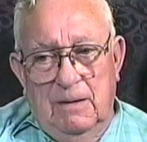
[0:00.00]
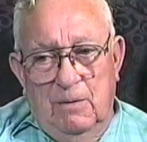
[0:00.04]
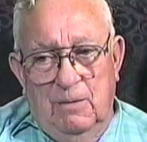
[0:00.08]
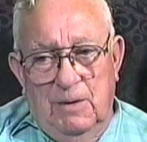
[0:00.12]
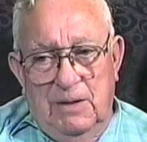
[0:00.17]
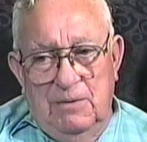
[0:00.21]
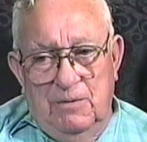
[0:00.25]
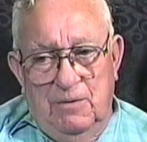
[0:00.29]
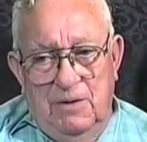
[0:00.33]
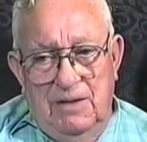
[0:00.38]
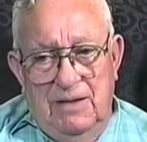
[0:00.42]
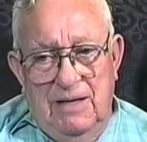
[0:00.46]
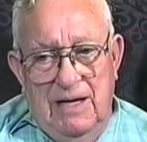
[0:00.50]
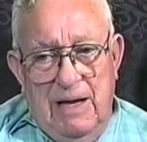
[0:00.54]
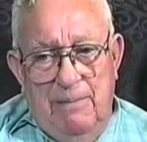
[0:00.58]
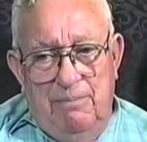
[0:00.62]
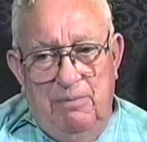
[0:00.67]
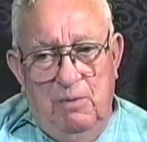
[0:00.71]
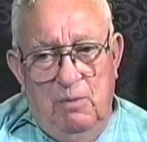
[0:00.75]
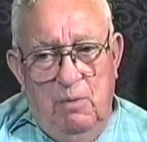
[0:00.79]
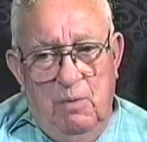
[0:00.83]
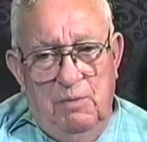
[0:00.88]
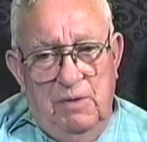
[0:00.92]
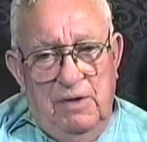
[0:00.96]
what what
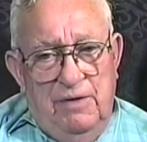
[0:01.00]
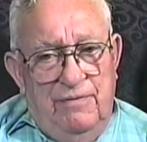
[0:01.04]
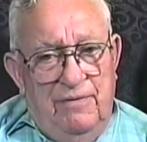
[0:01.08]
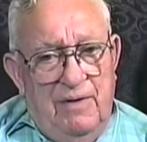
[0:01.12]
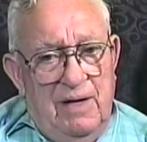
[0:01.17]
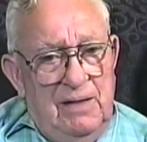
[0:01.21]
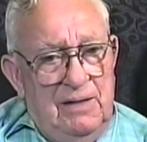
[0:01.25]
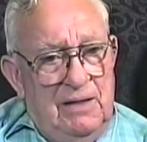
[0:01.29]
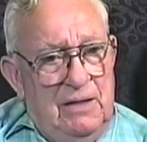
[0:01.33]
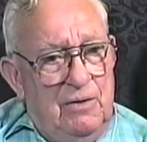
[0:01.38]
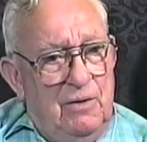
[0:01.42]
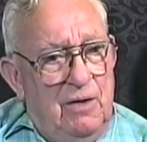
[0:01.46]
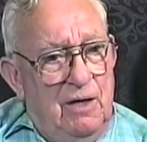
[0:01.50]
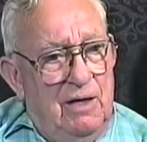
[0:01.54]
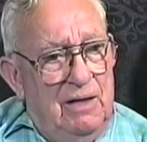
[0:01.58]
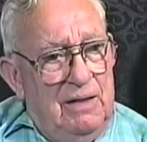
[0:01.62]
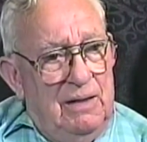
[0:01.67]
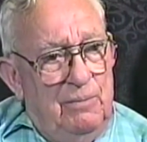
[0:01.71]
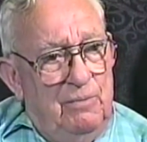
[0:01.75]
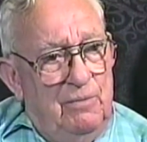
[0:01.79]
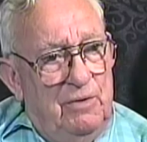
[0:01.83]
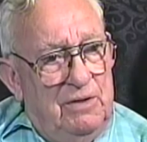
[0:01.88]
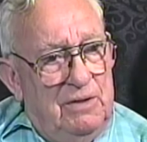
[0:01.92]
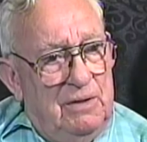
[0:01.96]
happened when we finally caught
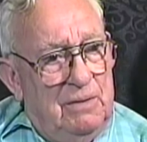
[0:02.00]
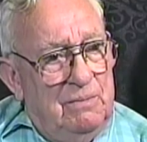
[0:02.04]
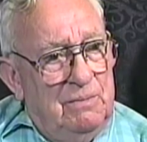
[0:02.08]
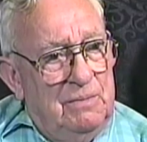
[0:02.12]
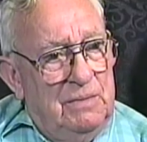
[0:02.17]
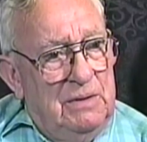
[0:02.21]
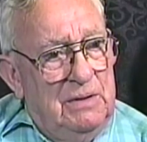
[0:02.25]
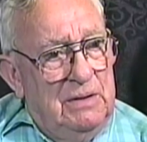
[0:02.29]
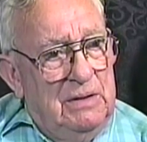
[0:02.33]
up with them?